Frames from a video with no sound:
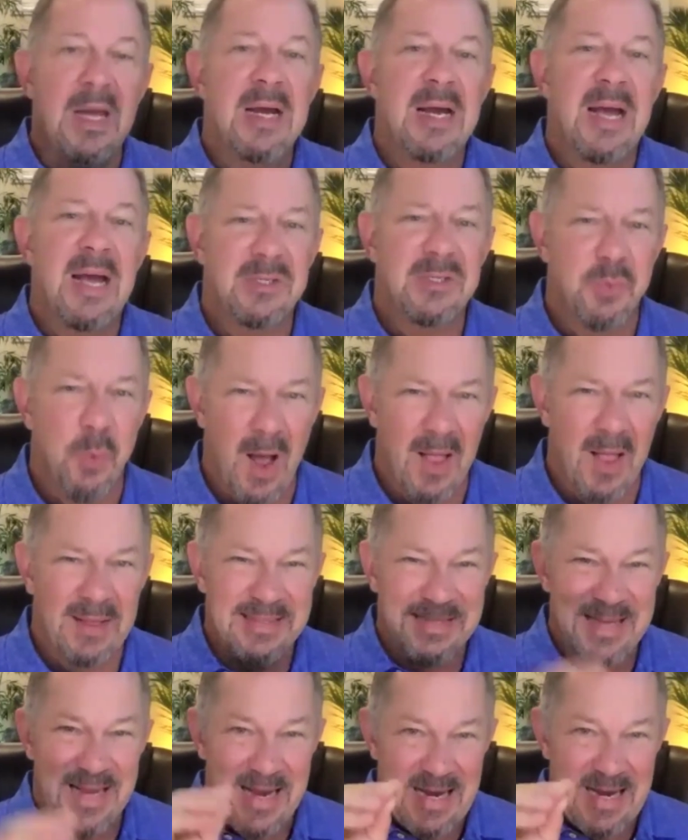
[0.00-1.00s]
as well
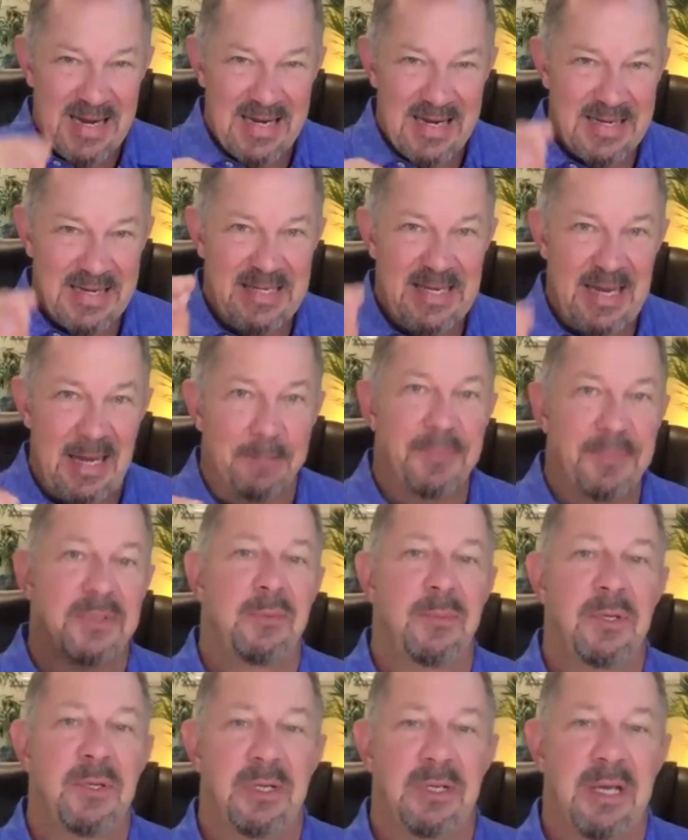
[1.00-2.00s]
as in-depth
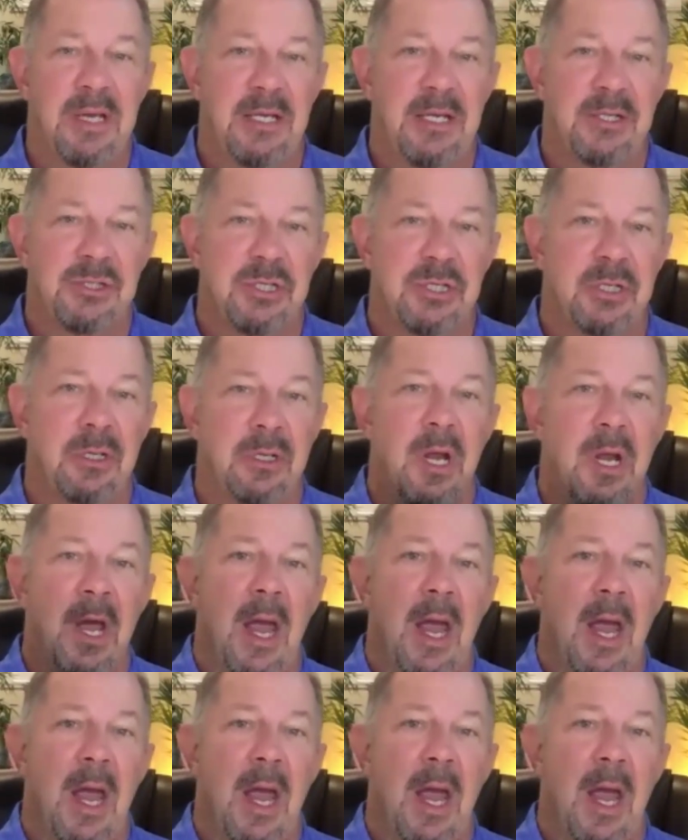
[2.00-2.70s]
communication.